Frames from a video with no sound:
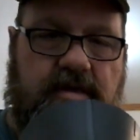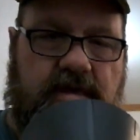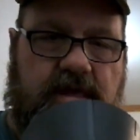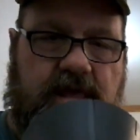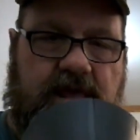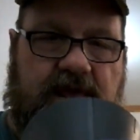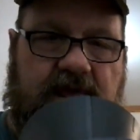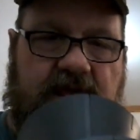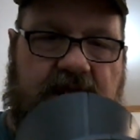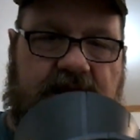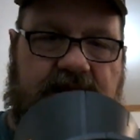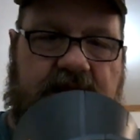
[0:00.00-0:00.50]

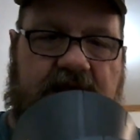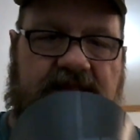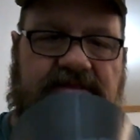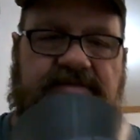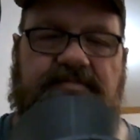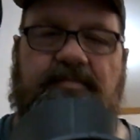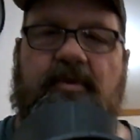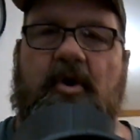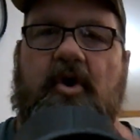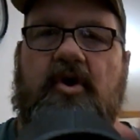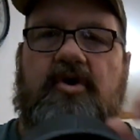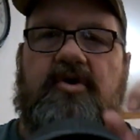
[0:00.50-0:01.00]
And that's
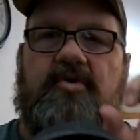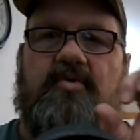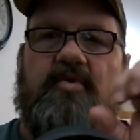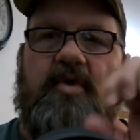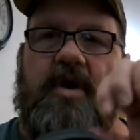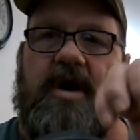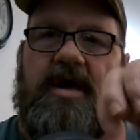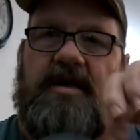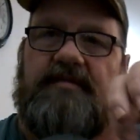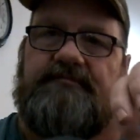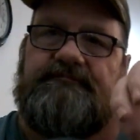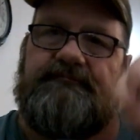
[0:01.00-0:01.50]
part of
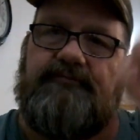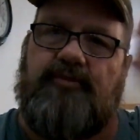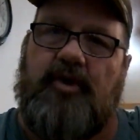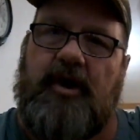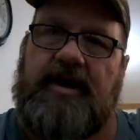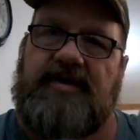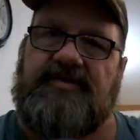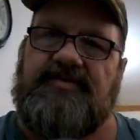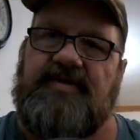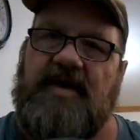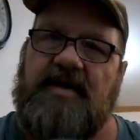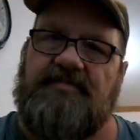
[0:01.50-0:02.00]
what
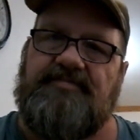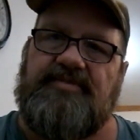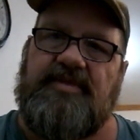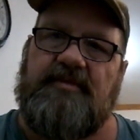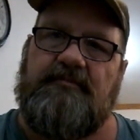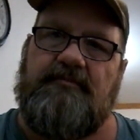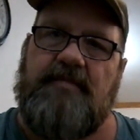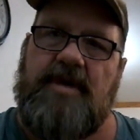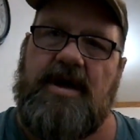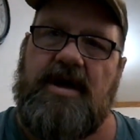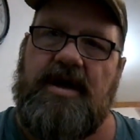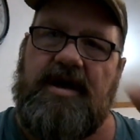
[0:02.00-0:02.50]
breaks up the
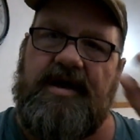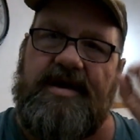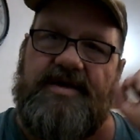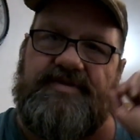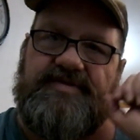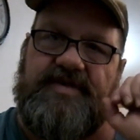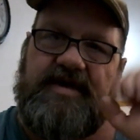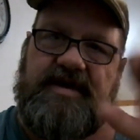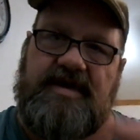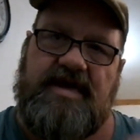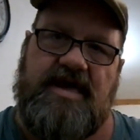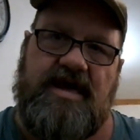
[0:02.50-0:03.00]
mud
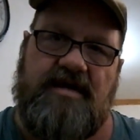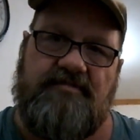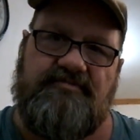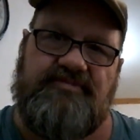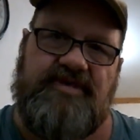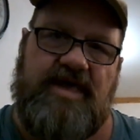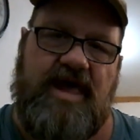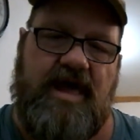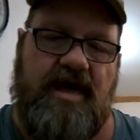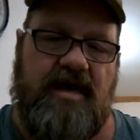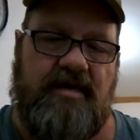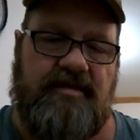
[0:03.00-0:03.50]
as it comes
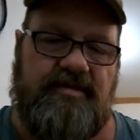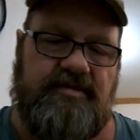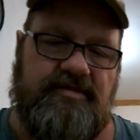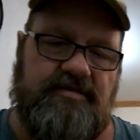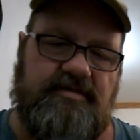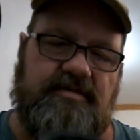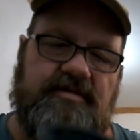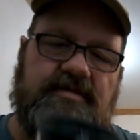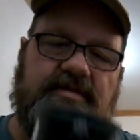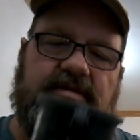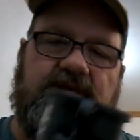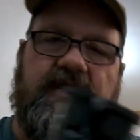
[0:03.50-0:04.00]
out. And
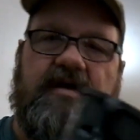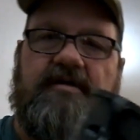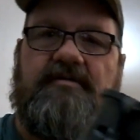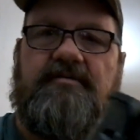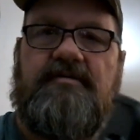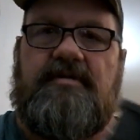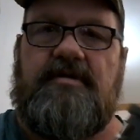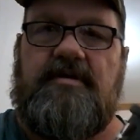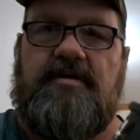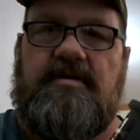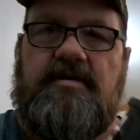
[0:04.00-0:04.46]
you know,